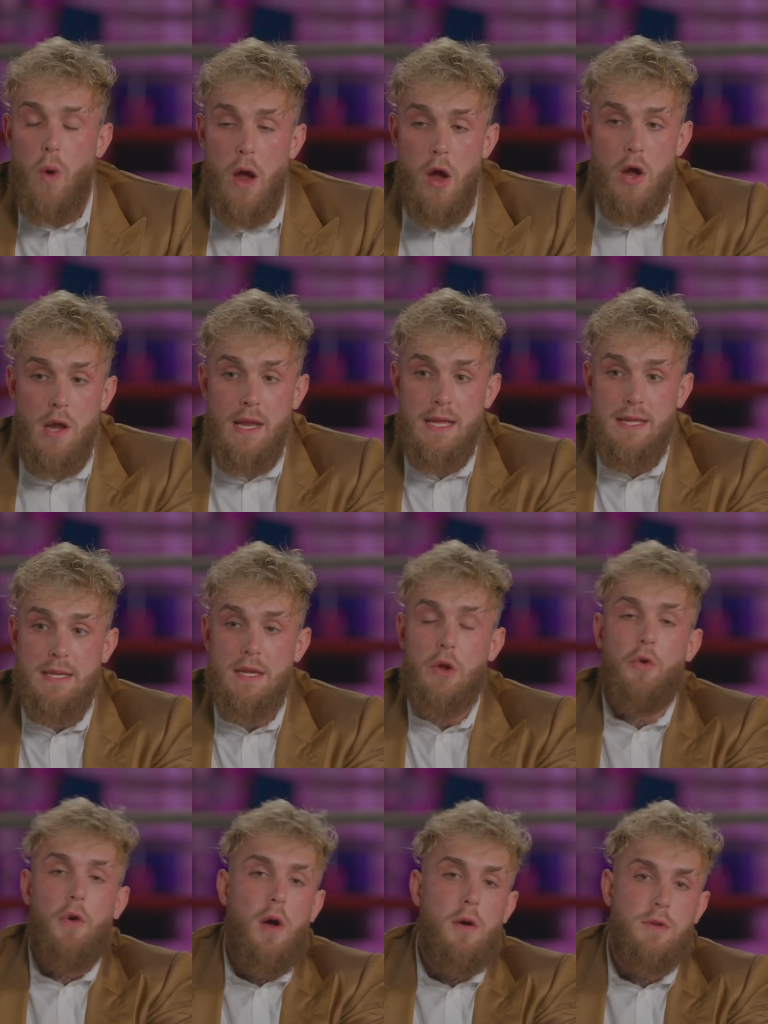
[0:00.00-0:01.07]
where it needs to
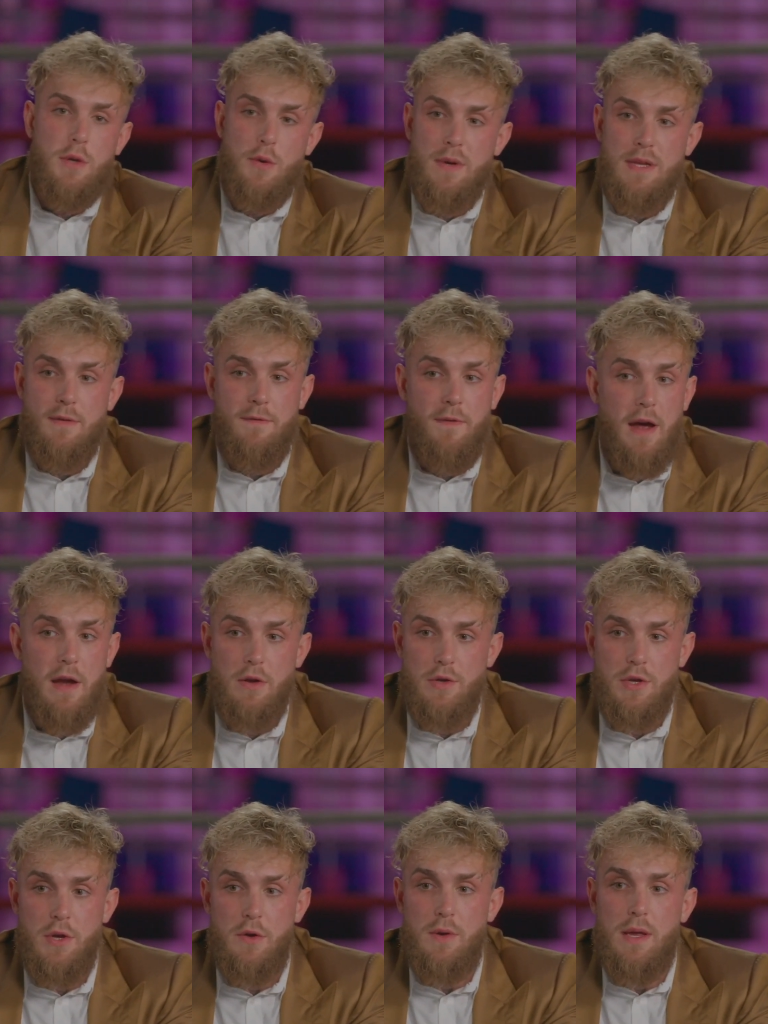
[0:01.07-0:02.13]
grow to is a
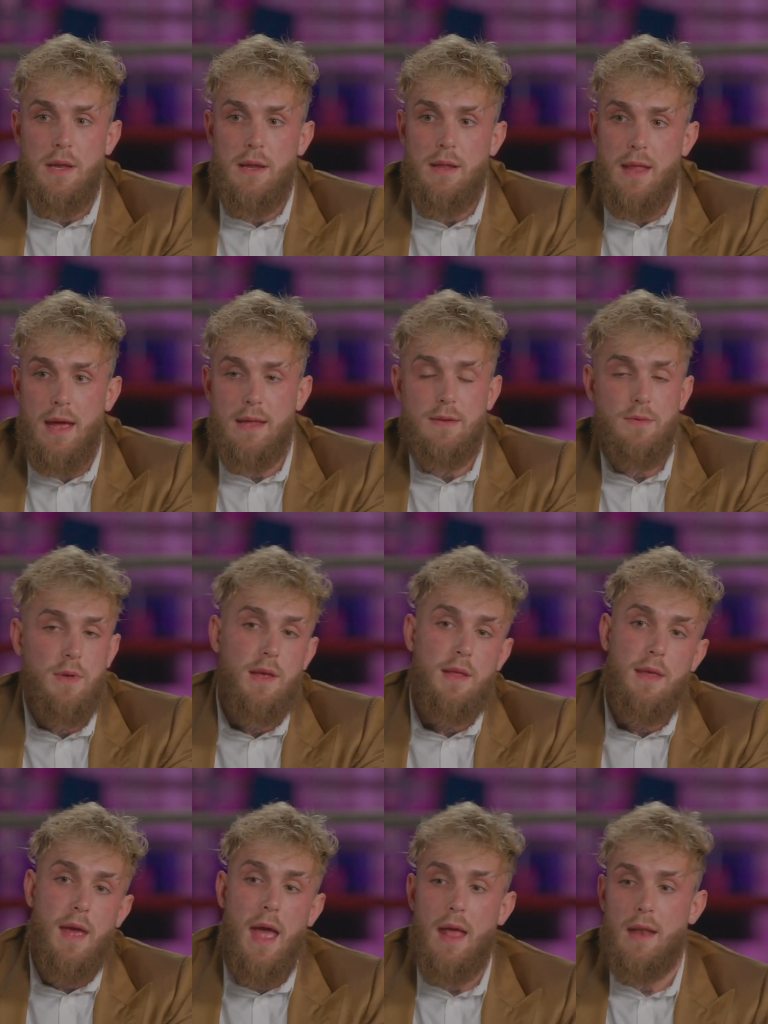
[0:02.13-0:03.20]
fighters union, and that's really
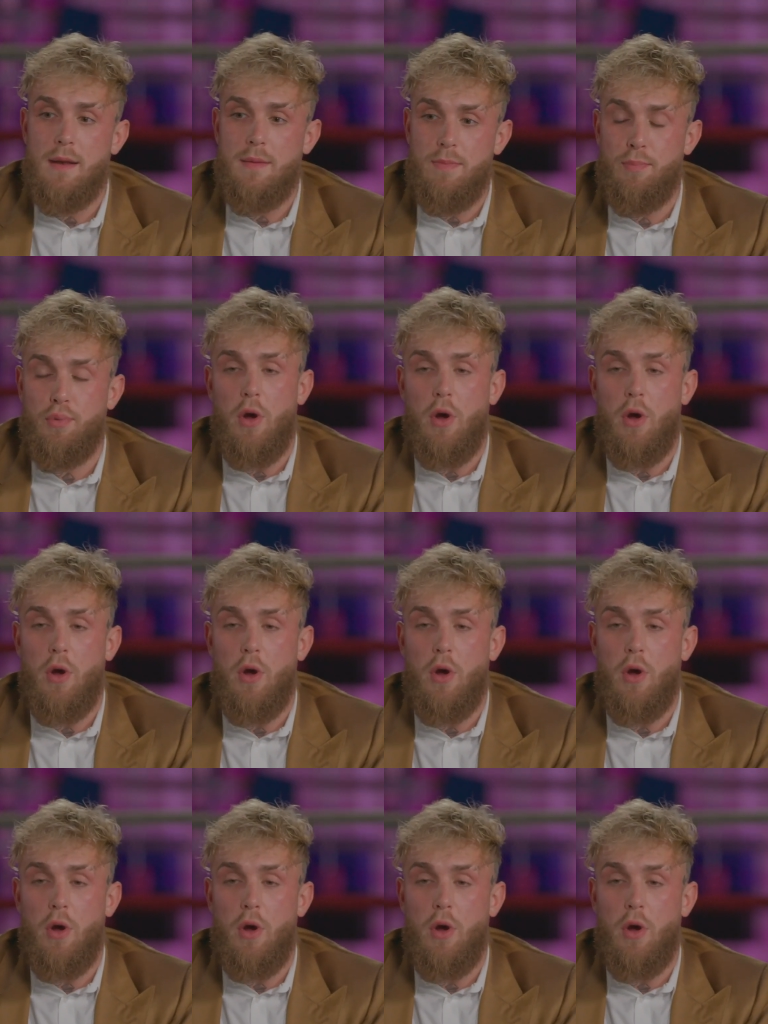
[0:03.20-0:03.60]
the end